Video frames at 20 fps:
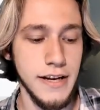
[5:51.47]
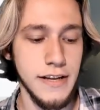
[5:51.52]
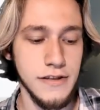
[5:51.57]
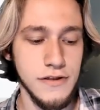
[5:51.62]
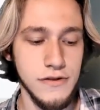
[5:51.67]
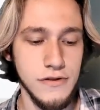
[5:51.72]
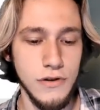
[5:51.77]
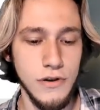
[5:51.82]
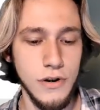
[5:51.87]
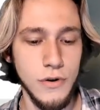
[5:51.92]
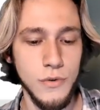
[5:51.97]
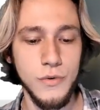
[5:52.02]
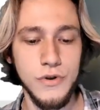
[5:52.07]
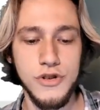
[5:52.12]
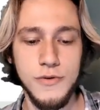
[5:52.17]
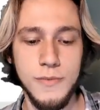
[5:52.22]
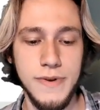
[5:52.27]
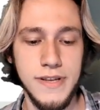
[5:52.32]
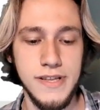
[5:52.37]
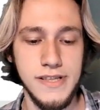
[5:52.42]
K D E store,
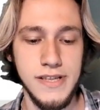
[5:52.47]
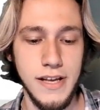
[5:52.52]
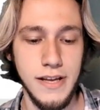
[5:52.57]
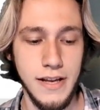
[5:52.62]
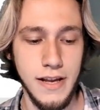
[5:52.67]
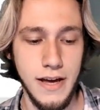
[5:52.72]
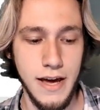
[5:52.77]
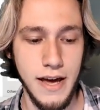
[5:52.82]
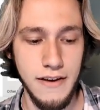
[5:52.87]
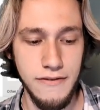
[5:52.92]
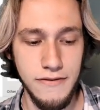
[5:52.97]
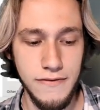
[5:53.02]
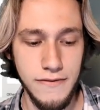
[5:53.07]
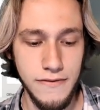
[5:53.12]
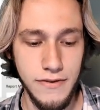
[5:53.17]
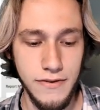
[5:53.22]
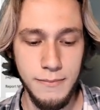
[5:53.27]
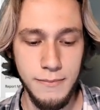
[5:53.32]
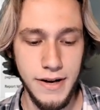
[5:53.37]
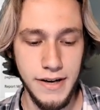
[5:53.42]
which means that
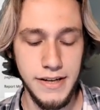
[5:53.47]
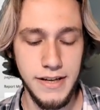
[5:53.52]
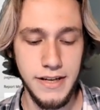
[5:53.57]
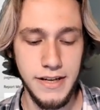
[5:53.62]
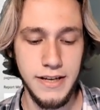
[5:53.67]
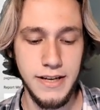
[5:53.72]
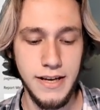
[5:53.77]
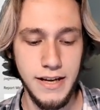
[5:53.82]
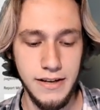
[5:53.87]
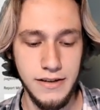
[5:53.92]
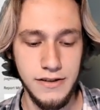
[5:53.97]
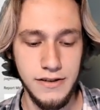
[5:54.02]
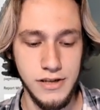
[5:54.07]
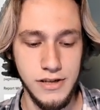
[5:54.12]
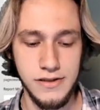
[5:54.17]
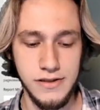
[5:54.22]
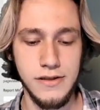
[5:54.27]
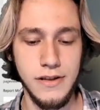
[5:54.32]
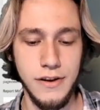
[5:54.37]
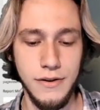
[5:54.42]
everybody can
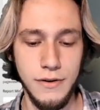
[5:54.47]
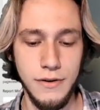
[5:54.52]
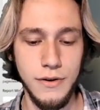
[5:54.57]
just